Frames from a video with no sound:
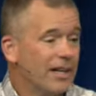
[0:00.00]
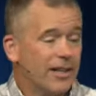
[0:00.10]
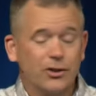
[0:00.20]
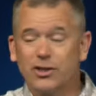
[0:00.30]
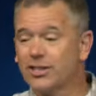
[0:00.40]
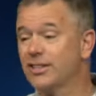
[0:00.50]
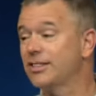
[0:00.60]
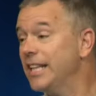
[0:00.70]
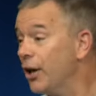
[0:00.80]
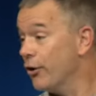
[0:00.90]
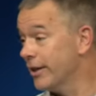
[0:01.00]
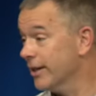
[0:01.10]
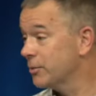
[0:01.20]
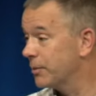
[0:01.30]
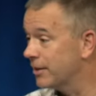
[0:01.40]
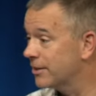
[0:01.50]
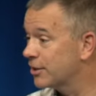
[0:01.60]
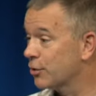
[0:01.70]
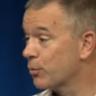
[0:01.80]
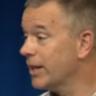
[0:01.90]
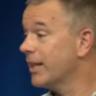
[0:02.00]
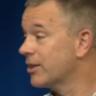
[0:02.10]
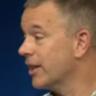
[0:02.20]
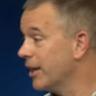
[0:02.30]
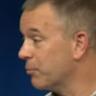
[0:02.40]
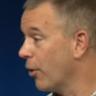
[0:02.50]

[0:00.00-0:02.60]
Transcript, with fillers: not just to see all this but this is the really exciting